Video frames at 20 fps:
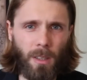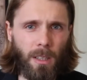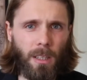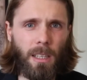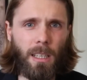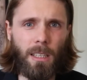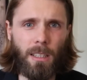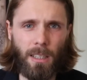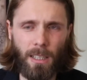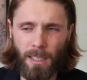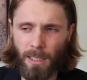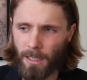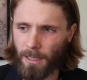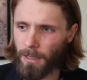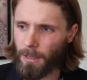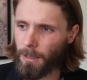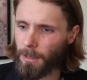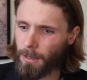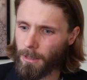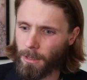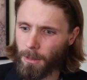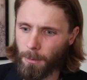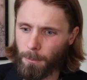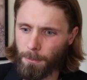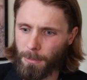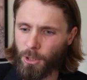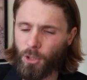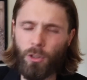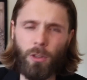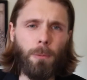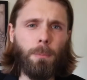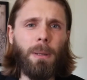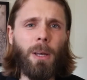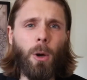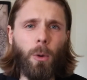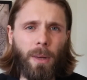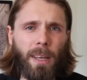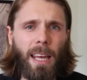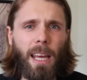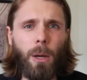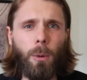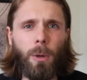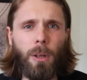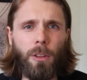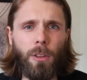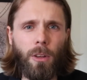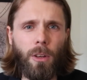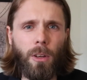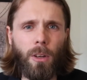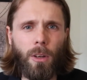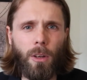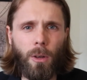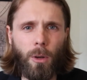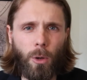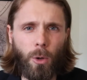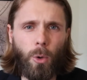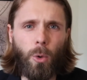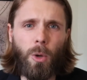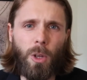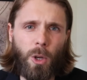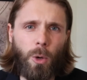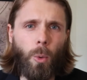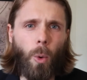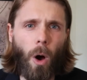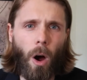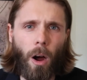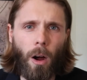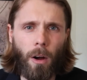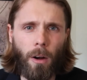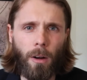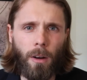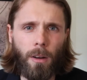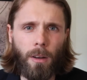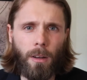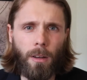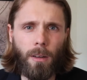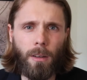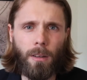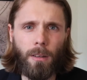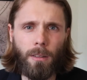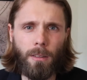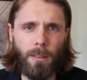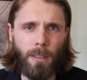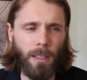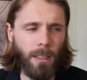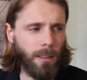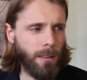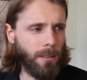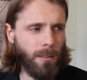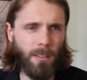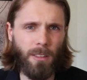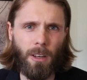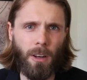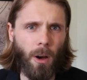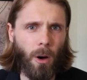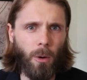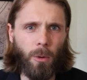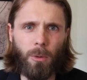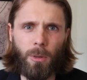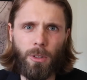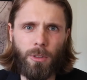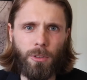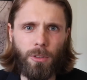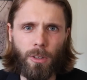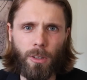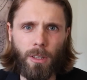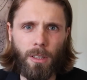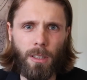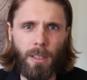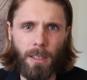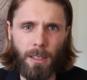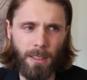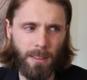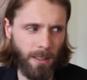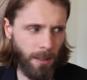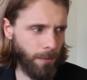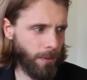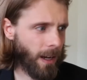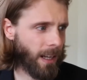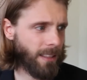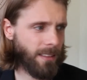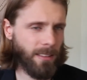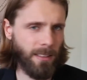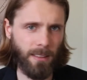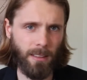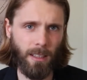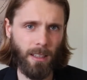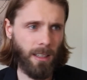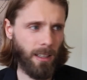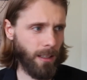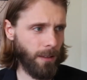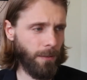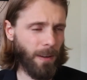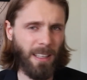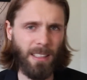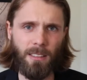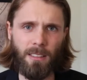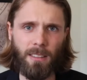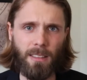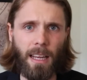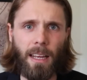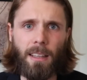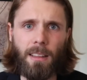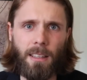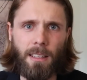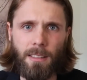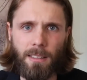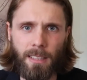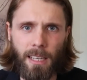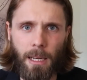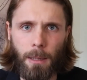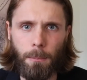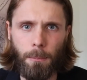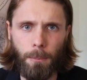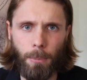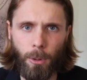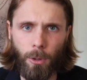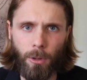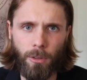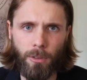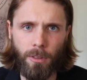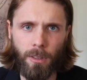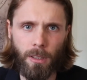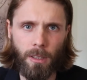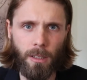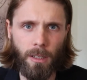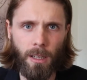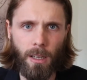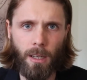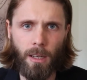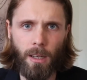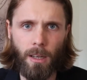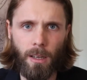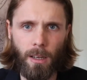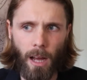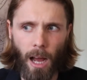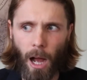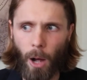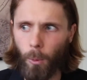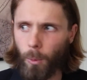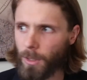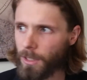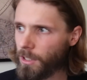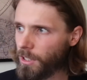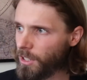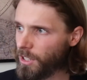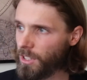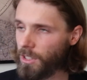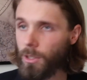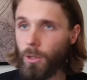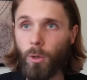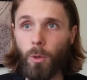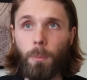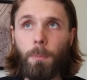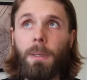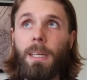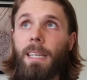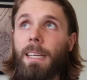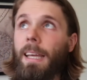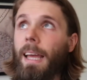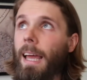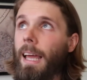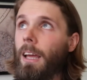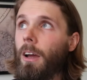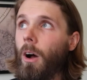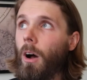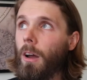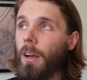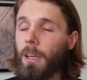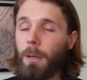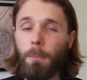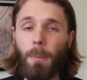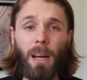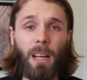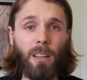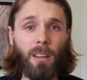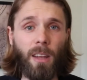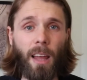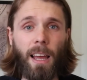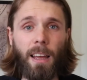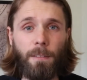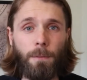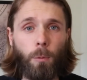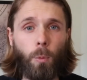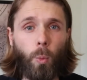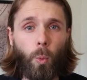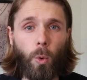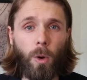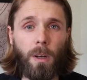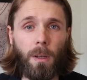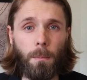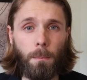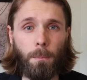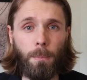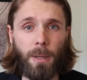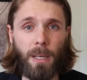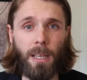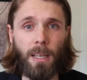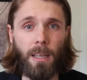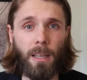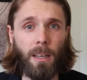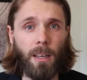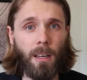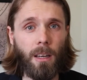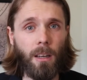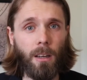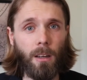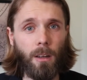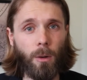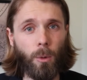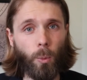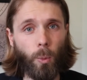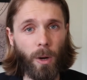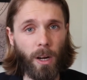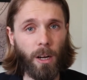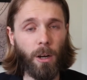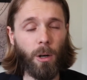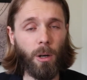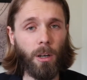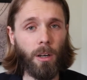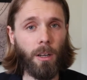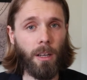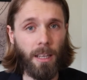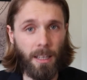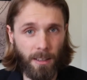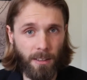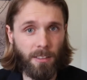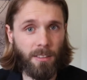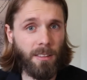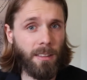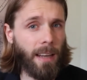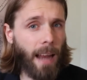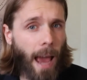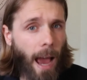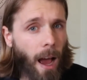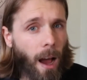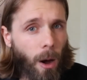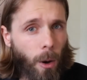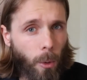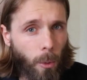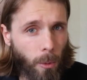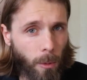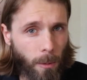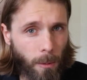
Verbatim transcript: it, it you know, you should be okay with who you are. It's like, no, you shouldn't, because if I if I stayed the same person, I would still be chaotic. My life wouldn't be where it is now.